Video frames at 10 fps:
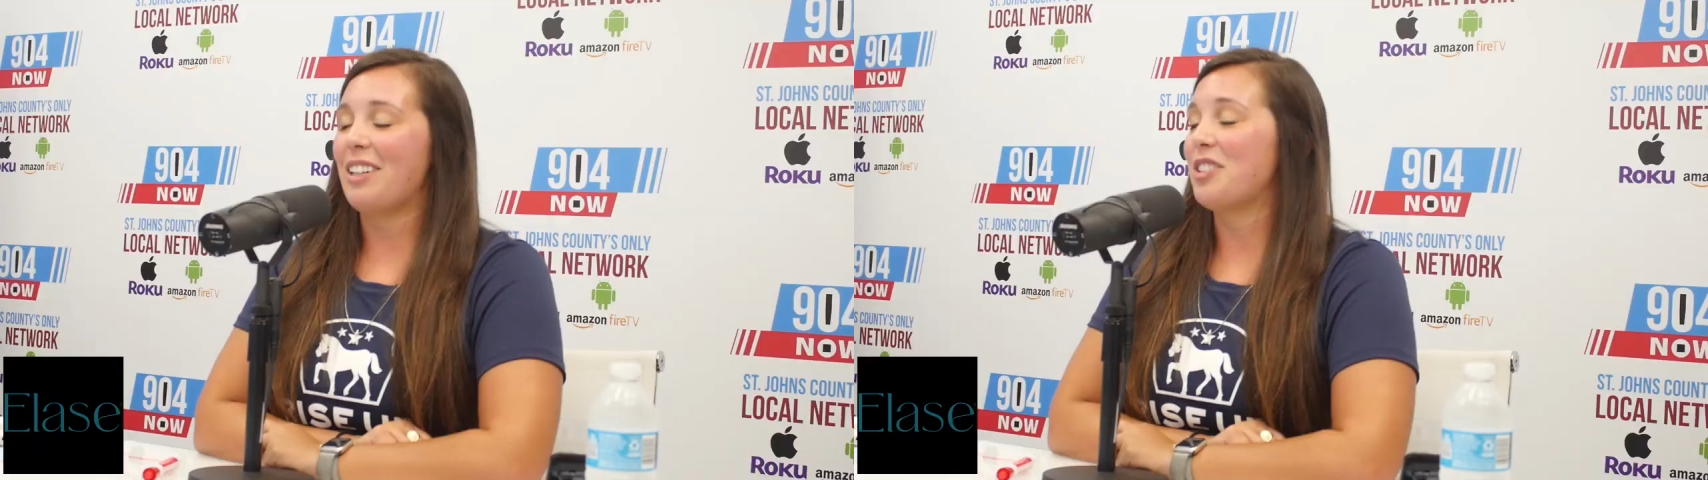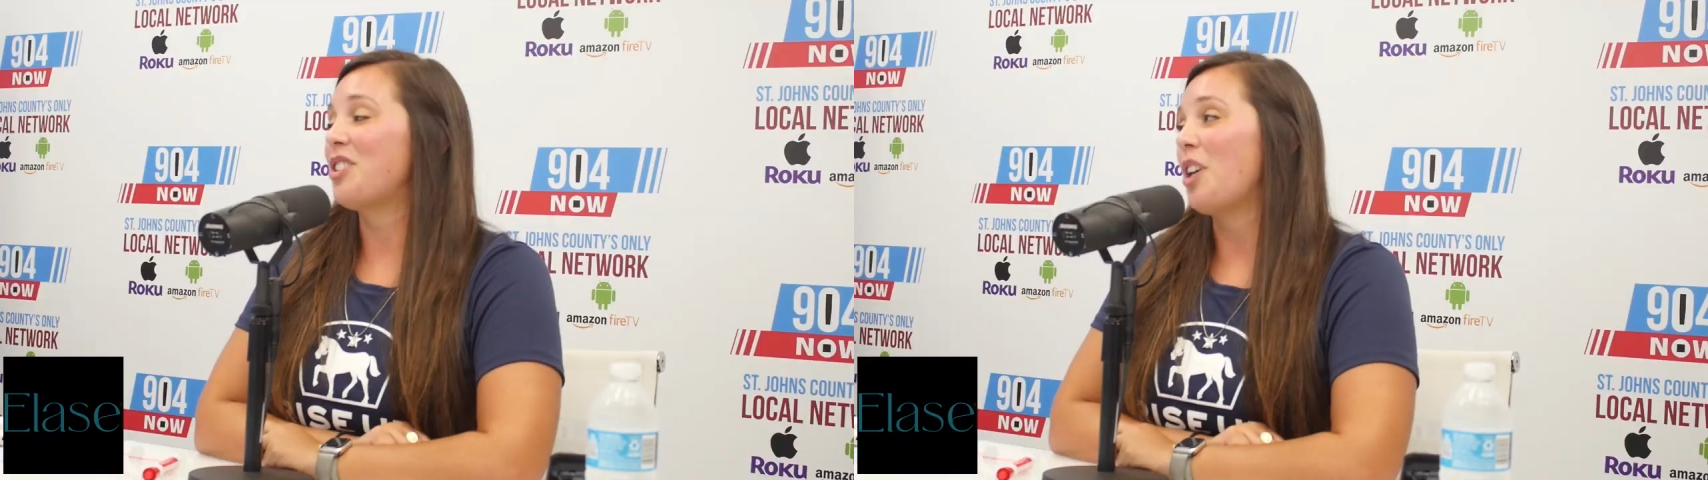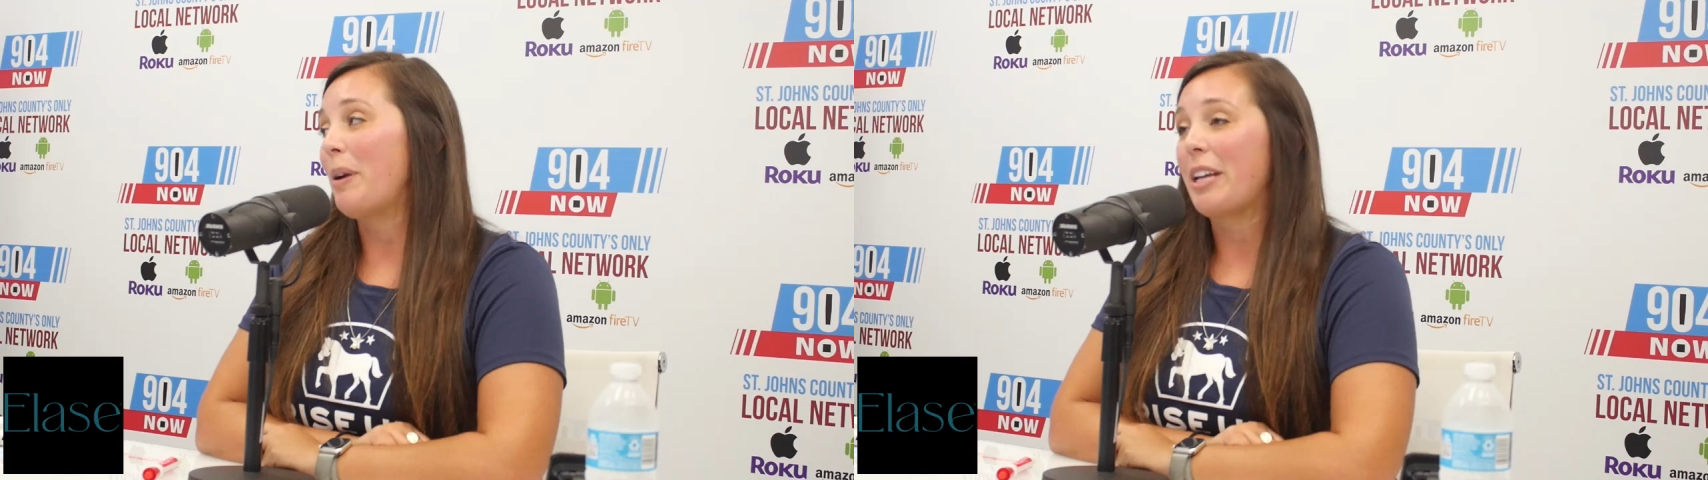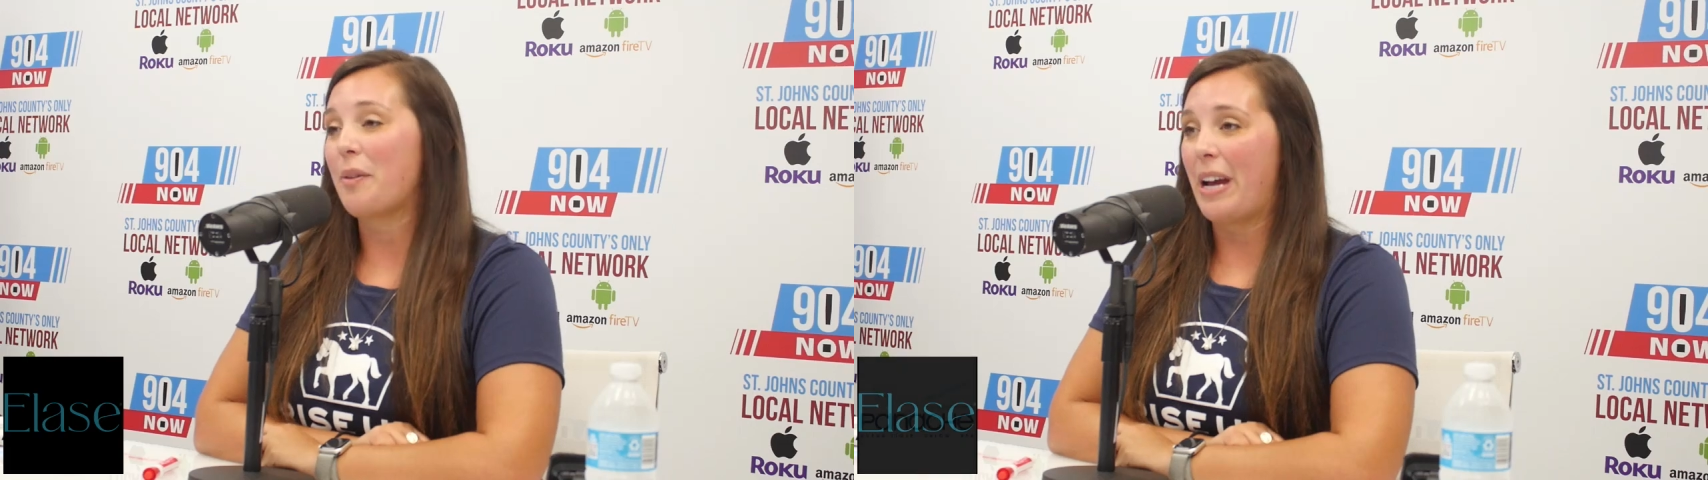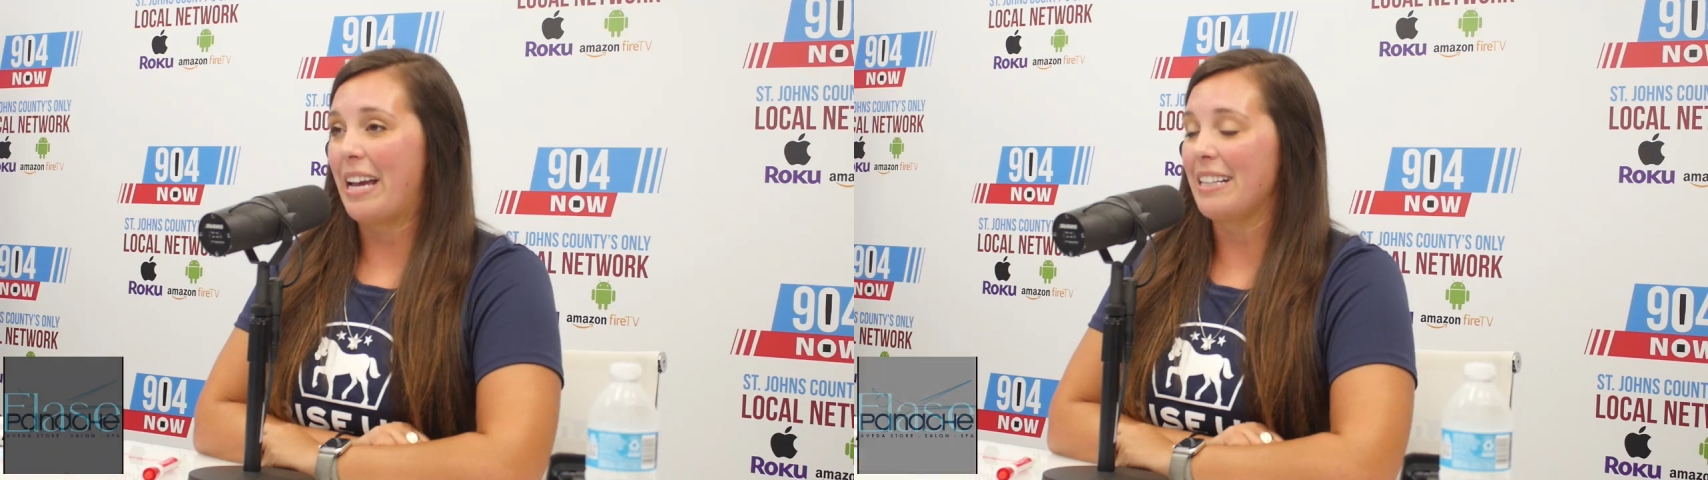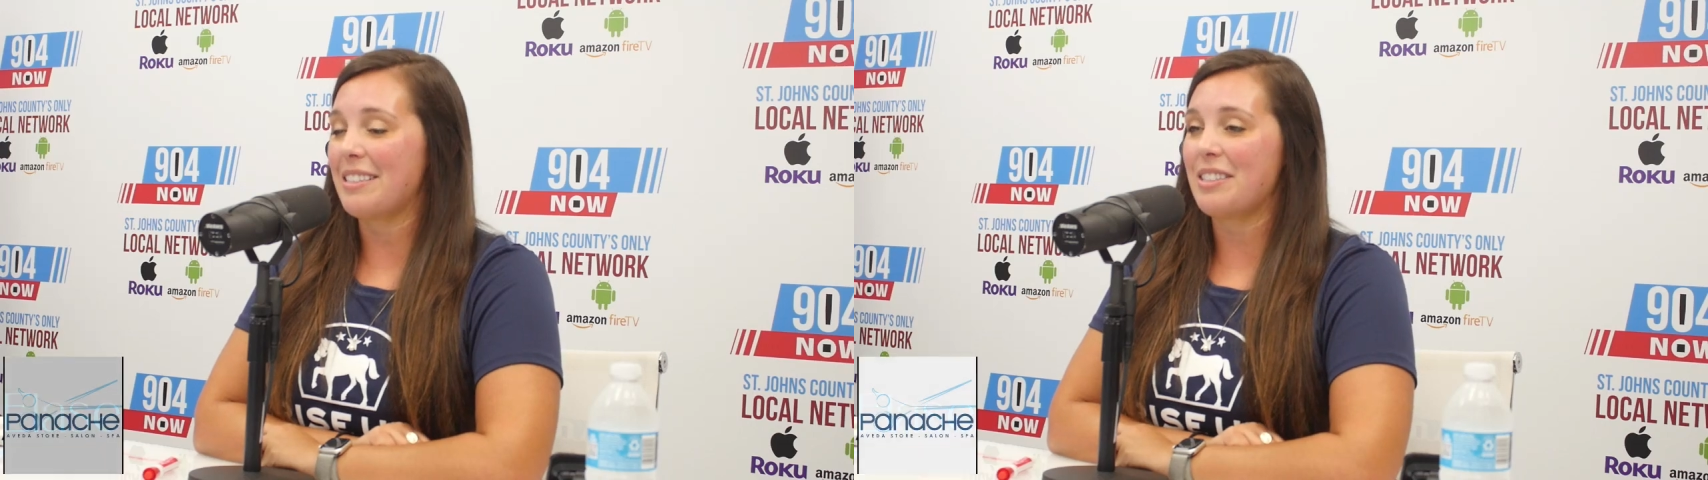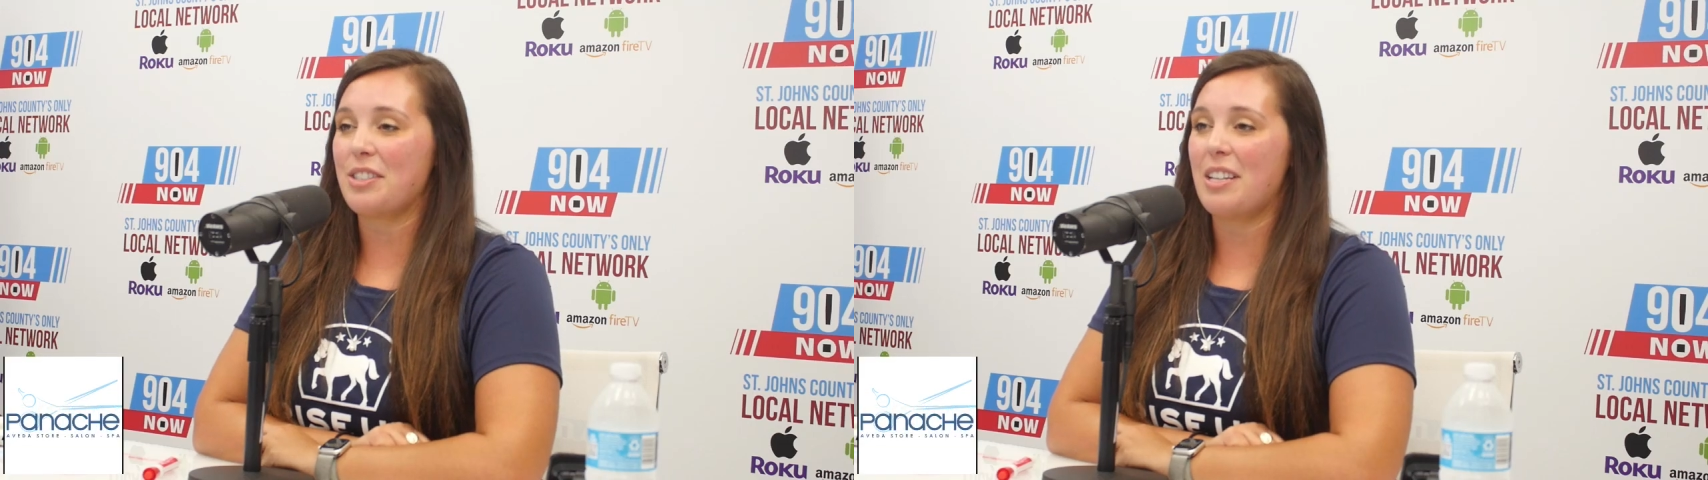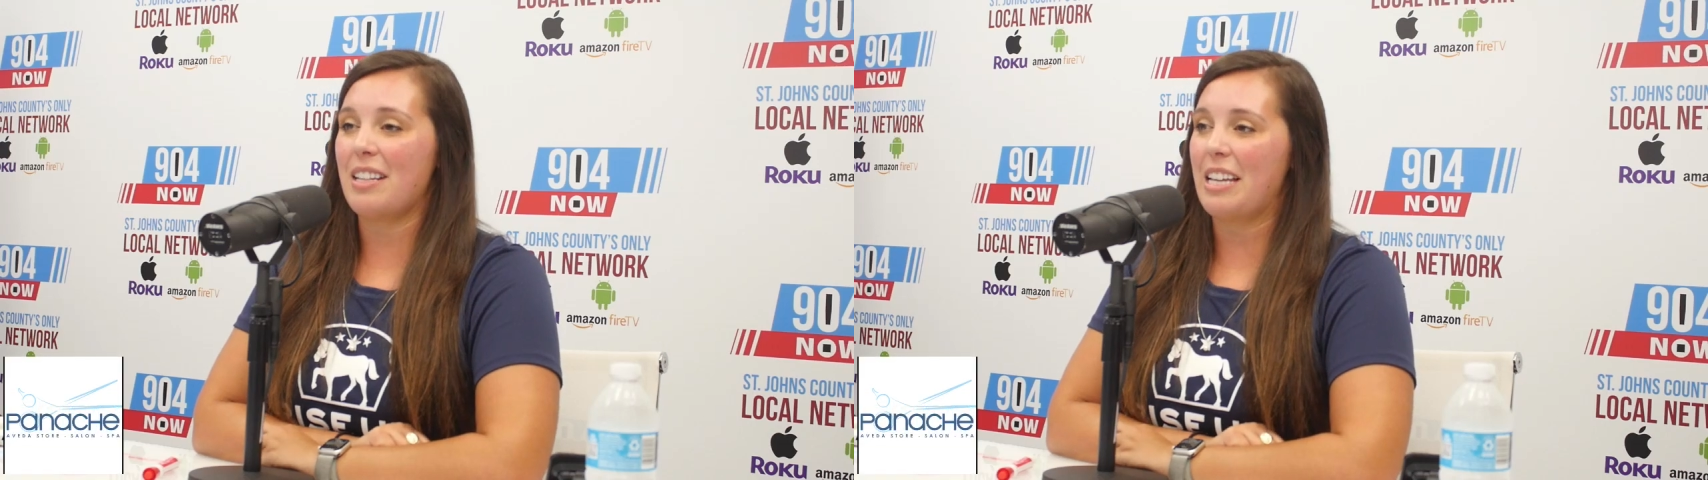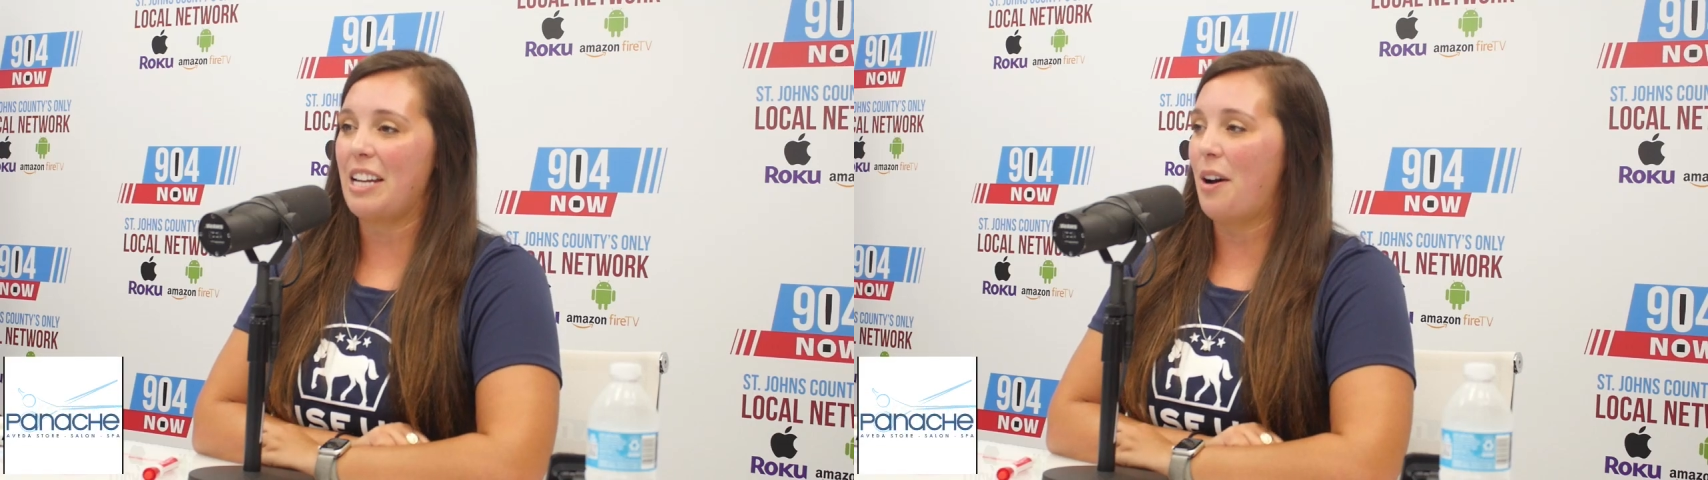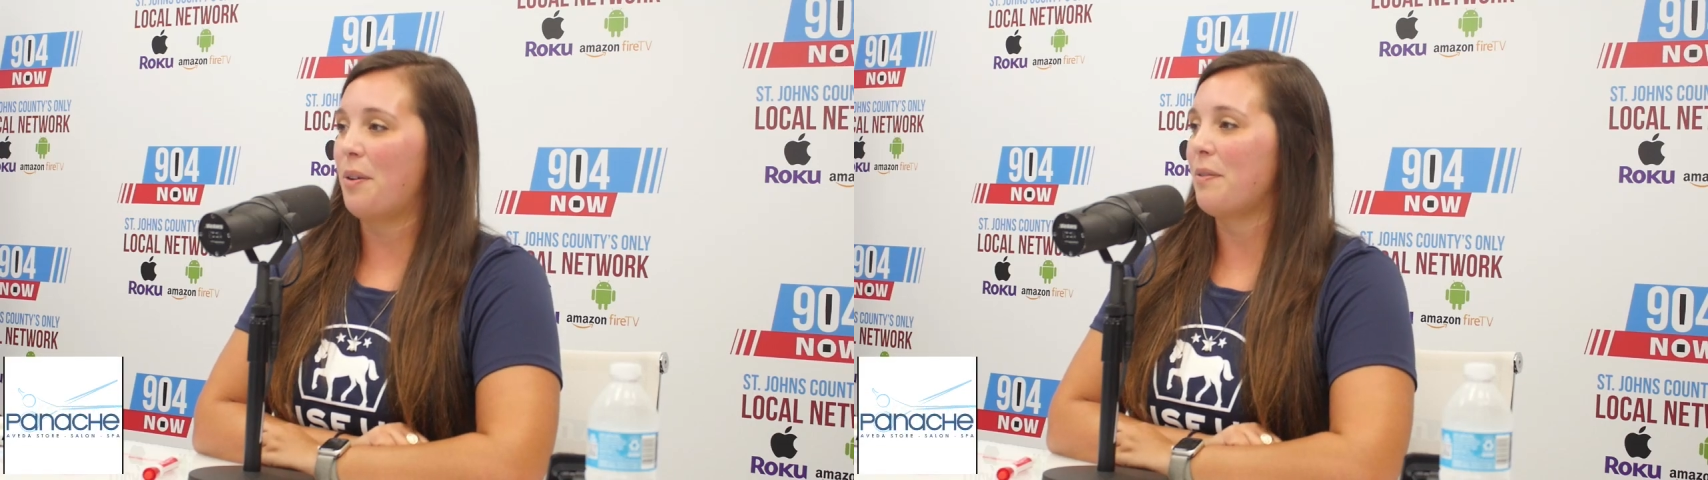so many ways, you
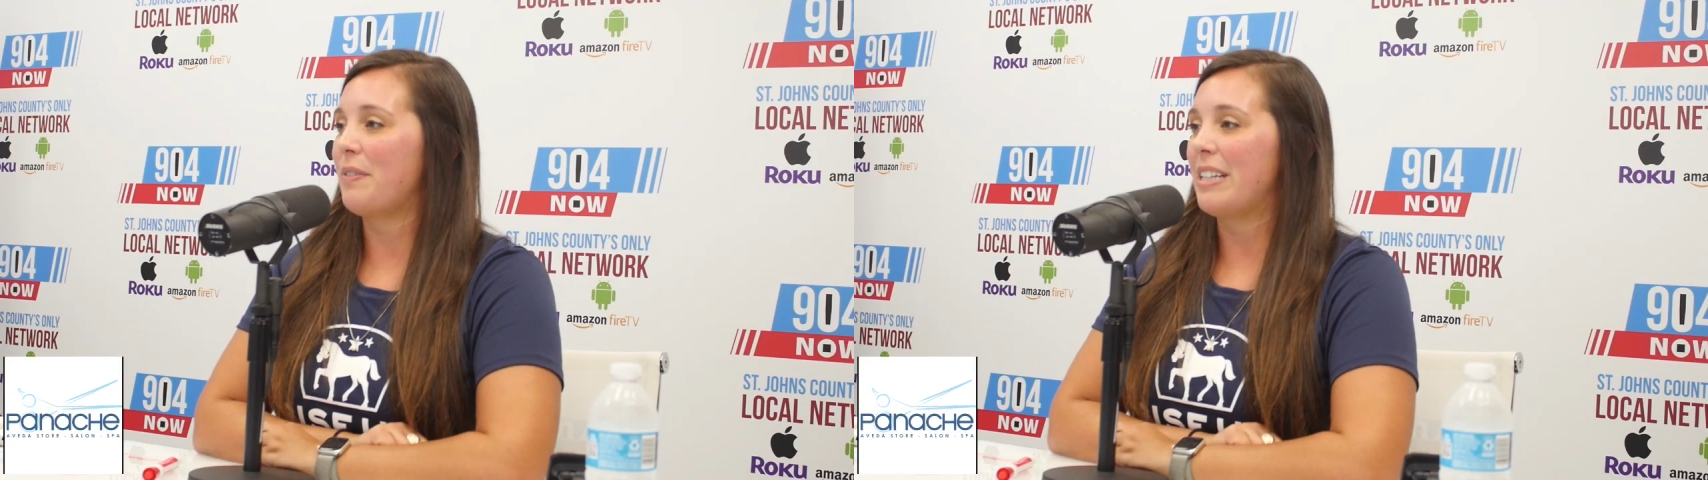know,